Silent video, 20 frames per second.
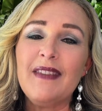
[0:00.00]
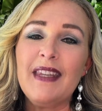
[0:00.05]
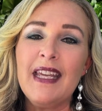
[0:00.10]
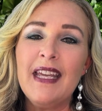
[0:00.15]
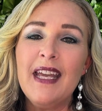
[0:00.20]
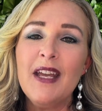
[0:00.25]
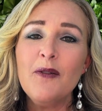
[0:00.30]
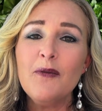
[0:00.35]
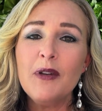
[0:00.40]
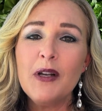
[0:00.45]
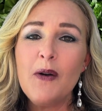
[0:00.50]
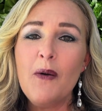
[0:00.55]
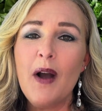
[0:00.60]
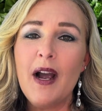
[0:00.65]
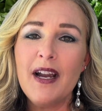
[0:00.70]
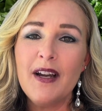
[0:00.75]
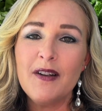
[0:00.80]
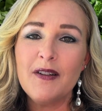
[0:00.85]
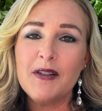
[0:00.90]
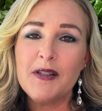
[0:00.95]
It
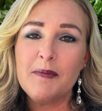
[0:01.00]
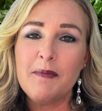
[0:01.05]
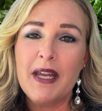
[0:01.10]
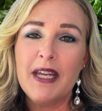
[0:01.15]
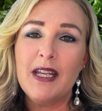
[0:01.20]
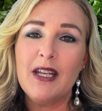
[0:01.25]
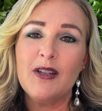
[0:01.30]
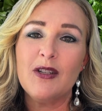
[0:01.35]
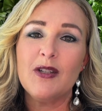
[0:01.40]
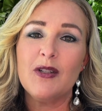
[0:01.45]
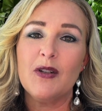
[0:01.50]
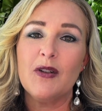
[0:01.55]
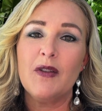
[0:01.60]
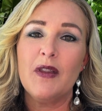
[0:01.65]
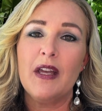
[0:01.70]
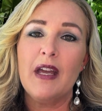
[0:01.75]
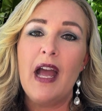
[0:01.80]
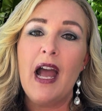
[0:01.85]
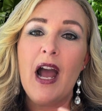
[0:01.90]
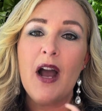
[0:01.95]
requires making sure that
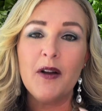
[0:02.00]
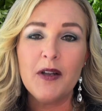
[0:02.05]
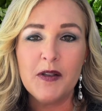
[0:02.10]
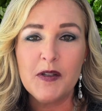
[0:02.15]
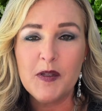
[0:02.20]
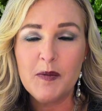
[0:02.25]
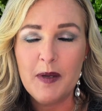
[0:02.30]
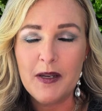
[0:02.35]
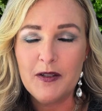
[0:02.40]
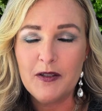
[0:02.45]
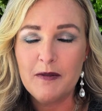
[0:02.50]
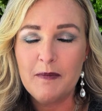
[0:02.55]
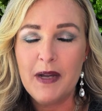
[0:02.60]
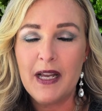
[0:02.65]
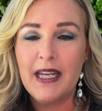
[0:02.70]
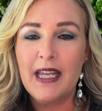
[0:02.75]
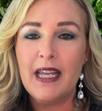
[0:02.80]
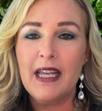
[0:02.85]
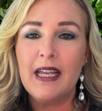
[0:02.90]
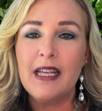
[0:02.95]
how you spend your
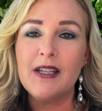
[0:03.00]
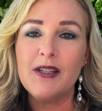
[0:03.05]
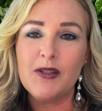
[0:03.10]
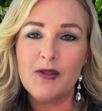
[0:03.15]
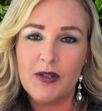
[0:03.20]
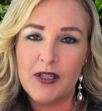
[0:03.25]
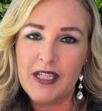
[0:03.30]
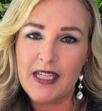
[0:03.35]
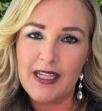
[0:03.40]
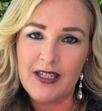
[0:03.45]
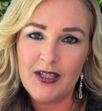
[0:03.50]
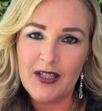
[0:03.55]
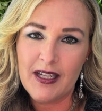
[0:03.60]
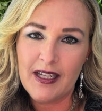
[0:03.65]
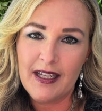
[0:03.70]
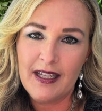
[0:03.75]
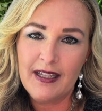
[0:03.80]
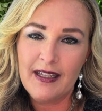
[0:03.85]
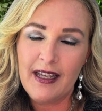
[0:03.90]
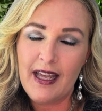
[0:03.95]
money is strategic.
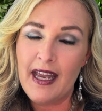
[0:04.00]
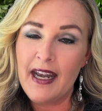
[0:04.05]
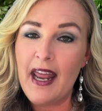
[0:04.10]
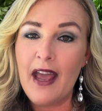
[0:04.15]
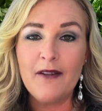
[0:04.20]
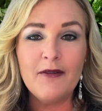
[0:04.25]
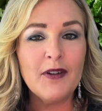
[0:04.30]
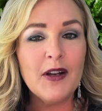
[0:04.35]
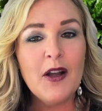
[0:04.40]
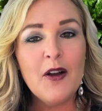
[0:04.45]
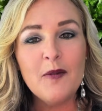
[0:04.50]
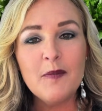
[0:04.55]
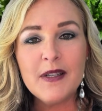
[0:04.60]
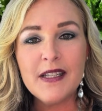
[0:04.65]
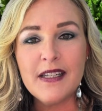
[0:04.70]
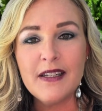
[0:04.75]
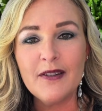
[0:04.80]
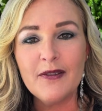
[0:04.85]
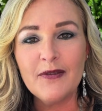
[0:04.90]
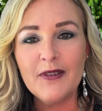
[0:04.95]
And every home is
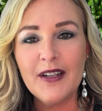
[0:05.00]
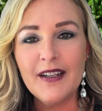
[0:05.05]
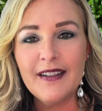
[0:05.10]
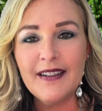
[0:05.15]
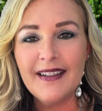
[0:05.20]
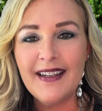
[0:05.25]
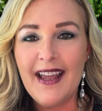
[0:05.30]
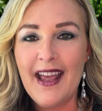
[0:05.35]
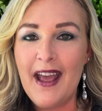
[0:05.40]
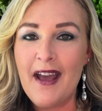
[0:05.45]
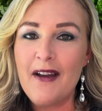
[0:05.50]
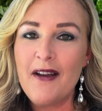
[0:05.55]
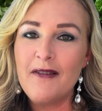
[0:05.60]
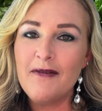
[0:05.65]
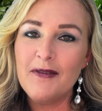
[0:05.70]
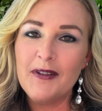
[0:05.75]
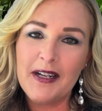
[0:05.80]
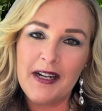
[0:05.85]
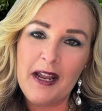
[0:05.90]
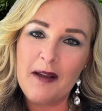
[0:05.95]
different,
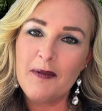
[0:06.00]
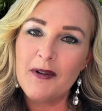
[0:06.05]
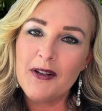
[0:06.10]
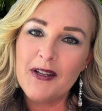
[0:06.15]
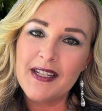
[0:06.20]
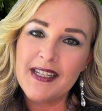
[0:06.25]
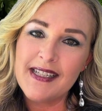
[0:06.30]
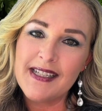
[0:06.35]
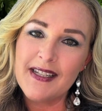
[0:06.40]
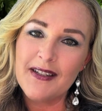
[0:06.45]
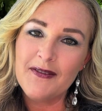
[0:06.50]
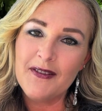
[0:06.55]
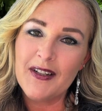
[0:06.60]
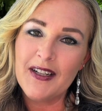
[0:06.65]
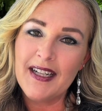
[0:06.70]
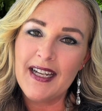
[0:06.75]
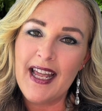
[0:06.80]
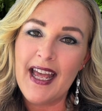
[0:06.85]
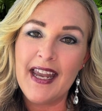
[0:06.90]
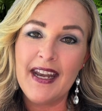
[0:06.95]
every neighborhood is
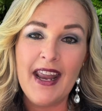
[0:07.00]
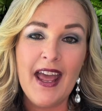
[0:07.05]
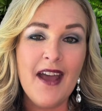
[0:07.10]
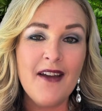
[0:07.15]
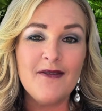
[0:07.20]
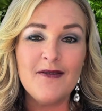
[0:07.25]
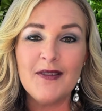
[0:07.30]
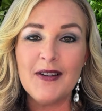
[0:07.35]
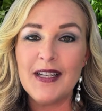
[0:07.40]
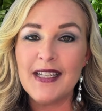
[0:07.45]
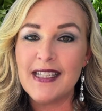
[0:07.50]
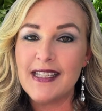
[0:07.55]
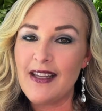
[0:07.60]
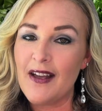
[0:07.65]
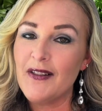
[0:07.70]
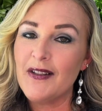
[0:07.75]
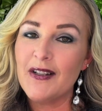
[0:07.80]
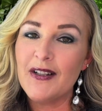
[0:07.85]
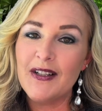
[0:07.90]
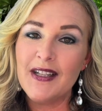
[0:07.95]
different, and every
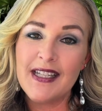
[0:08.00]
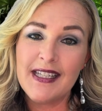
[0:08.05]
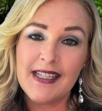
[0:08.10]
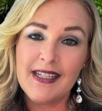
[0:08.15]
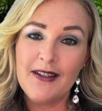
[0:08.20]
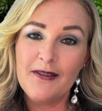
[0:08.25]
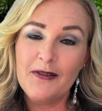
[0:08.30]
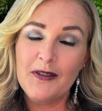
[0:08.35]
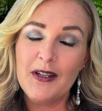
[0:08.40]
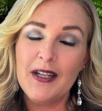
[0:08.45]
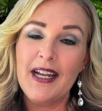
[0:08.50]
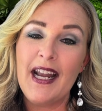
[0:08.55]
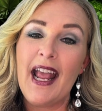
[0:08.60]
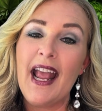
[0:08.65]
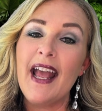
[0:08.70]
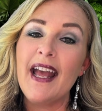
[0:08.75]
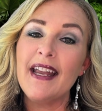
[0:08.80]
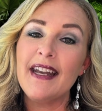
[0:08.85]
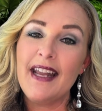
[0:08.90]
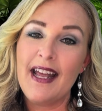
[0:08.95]
seller is different
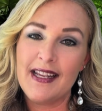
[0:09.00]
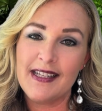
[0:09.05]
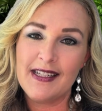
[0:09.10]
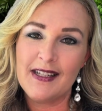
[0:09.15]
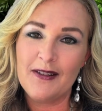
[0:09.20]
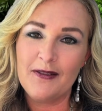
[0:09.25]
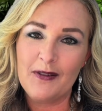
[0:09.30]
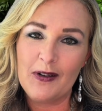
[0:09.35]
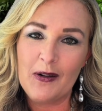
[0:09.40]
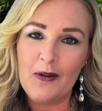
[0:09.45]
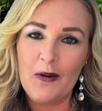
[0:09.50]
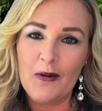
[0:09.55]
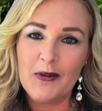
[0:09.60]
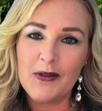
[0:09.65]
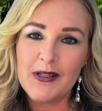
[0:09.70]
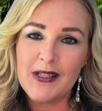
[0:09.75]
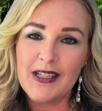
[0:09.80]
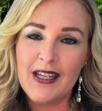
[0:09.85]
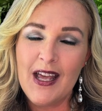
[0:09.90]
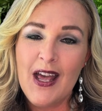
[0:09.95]
and has different
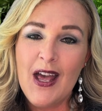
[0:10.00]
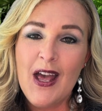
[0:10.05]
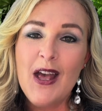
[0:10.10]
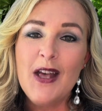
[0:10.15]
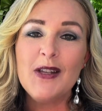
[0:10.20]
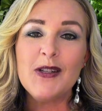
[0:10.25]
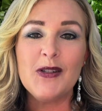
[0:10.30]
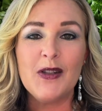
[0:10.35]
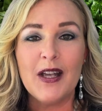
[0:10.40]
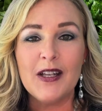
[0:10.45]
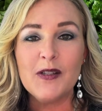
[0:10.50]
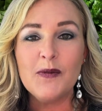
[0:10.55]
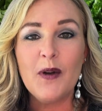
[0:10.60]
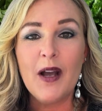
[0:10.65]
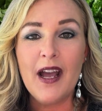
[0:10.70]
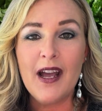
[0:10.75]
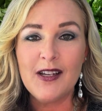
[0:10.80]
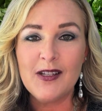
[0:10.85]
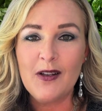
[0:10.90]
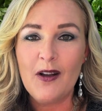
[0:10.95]
goals. So that's why
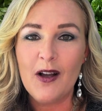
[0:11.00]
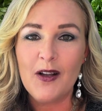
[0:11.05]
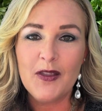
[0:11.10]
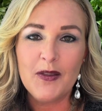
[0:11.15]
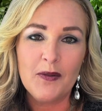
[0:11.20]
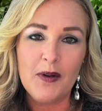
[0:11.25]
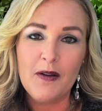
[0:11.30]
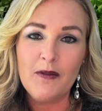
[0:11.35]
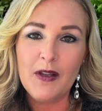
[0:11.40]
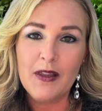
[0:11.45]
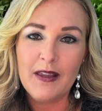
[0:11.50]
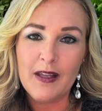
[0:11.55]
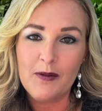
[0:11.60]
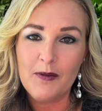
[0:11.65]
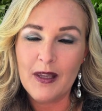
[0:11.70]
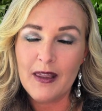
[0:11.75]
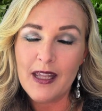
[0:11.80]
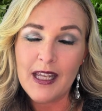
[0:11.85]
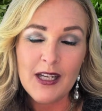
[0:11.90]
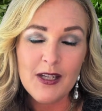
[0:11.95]
I talk through everything with
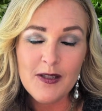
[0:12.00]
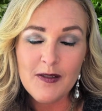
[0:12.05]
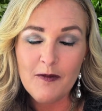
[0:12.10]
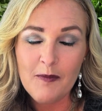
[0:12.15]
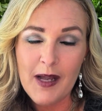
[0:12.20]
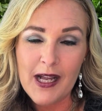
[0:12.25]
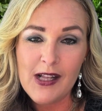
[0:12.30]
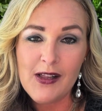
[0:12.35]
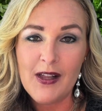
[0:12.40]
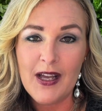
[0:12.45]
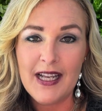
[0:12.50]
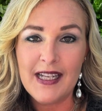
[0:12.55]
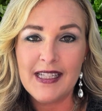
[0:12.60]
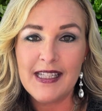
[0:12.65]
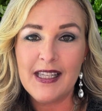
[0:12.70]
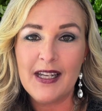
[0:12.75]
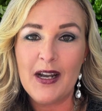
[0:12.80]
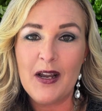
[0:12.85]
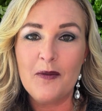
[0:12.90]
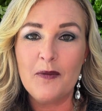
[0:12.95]
each of my clients
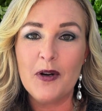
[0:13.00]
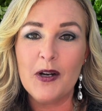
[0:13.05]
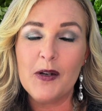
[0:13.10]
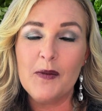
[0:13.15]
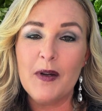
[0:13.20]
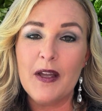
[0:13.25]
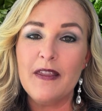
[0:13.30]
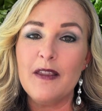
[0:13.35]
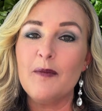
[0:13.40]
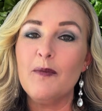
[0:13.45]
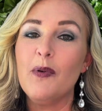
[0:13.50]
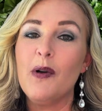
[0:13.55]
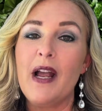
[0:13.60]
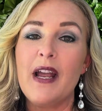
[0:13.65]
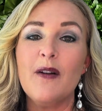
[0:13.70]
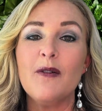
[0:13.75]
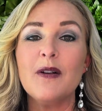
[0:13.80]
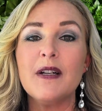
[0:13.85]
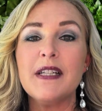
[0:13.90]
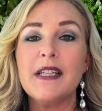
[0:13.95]
that I work with and
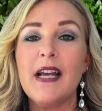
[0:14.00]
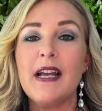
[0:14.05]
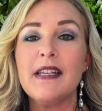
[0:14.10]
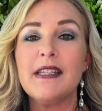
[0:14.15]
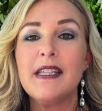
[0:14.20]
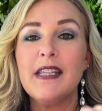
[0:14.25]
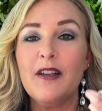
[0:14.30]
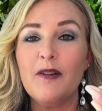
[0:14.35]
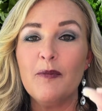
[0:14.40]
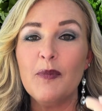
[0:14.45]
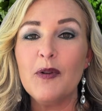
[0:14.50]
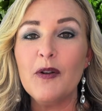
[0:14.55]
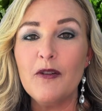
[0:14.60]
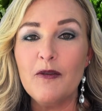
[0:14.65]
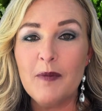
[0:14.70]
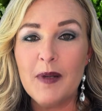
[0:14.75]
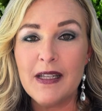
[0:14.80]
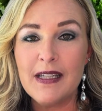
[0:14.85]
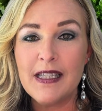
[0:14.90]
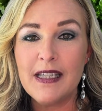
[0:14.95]
prioritize the
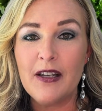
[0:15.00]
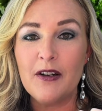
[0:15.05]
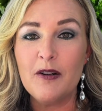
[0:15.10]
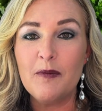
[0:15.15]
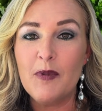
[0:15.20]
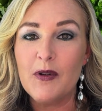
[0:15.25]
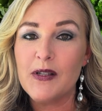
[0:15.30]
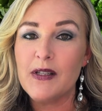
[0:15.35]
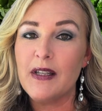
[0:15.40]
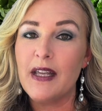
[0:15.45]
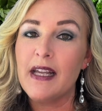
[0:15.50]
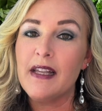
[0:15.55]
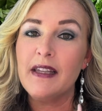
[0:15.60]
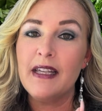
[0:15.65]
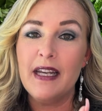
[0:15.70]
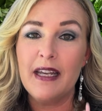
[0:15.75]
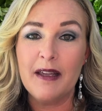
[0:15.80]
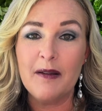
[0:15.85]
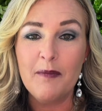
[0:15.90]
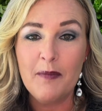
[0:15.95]
improvements that are most likely
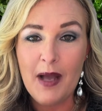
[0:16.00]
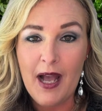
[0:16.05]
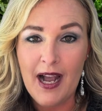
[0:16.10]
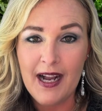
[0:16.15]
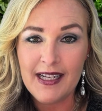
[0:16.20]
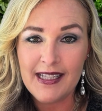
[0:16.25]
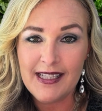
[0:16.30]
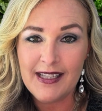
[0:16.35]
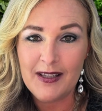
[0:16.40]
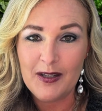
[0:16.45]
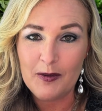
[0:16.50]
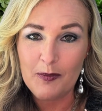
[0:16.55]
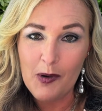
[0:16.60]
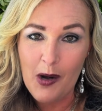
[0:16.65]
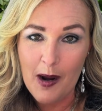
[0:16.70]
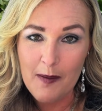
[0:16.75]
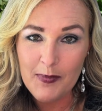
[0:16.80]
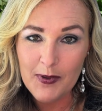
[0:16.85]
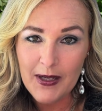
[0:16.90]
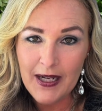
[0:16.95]
to impact their
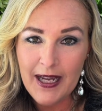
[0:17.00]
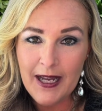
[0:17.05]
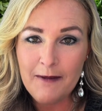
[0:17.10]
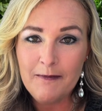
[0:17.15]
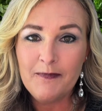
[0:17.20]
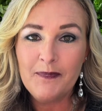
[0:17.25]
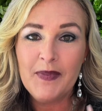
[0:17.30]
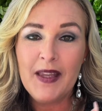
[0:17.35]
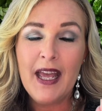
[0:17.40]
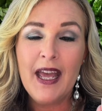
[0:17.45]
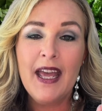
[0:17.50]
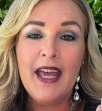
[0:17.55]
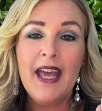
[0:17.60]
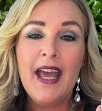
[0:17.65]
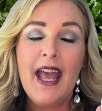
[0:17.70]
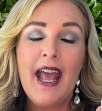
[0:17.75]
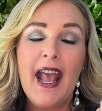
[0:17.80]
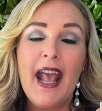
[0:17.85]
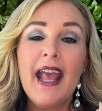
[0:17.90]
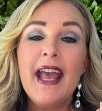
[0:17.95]
property
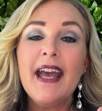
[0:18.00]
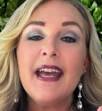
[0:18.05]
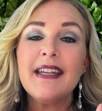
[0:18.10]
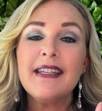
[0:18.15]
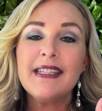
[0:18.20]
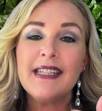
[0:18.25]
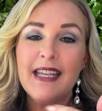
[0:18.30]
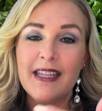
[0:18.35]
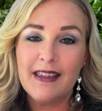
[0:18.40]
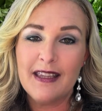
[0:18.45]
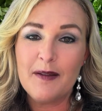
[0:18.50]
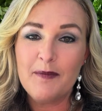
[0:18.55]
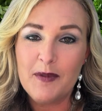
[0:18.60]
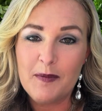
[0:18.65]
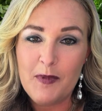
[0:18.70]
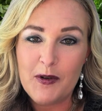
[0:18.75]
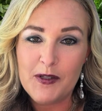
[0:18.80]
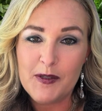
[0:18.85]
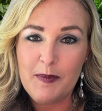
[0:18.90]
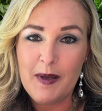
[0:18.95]
and get them the
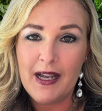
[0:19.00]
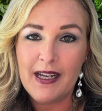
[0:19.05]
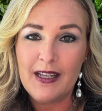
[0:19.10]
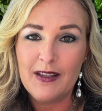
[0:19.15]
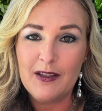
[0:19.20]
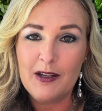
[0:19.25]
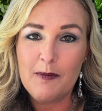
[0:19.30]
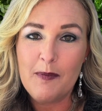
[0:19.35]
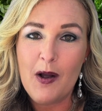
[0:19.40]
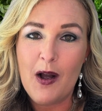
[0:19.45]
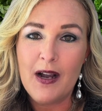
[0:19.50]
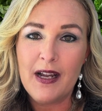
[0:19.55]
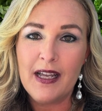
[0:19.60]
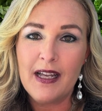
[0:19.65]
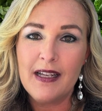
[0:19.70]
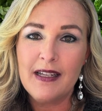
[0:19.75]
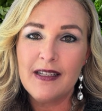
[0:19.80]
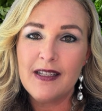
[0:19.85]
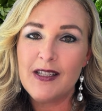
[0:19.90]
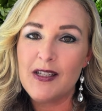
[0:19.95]
most back in their
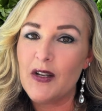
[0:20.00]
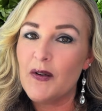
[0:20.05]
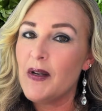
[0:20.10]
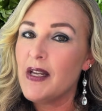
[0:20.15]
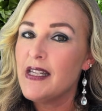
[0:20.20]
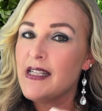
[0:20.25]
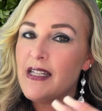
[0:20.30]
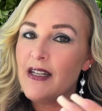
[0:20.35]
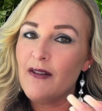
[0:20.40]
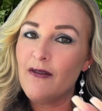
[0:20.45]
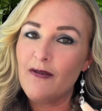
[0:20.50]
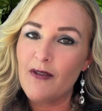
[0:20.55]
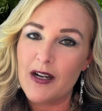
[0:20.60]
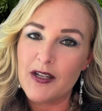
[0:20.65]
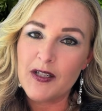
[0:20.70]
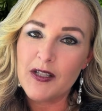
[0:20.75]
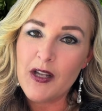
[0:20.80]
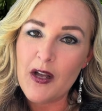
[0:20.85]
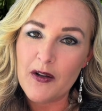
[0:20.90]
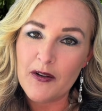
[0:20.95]
pocket. So is it a fresh
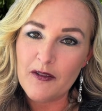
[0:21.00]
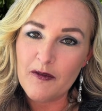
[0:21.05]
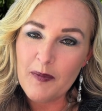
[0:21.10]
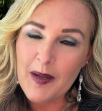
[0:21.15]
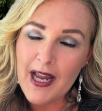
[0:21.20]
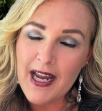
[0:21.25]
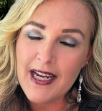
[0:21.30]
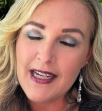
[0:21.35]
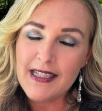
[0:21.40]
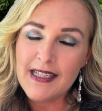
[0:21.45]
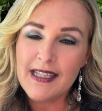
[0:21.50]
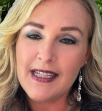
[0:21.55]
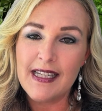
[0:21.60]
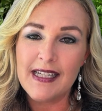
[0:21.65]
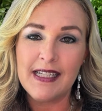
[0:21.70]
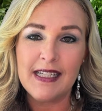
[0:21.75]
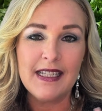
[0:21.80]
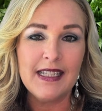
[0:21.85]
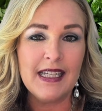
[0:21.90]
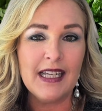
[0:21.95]
coat of paint? Is
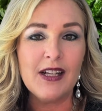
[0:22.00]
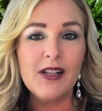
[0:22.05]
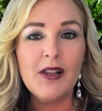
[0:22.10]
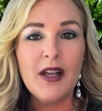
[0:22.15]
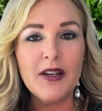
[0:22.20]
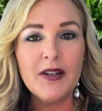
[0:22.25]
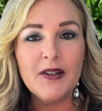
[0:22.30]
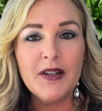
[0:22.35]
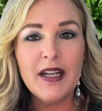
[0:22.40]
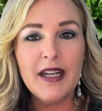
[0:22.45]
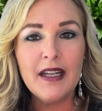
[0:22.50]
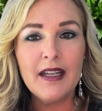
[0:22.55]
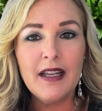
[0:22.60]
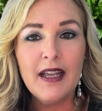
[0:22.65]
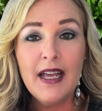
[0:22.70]
it decluttering?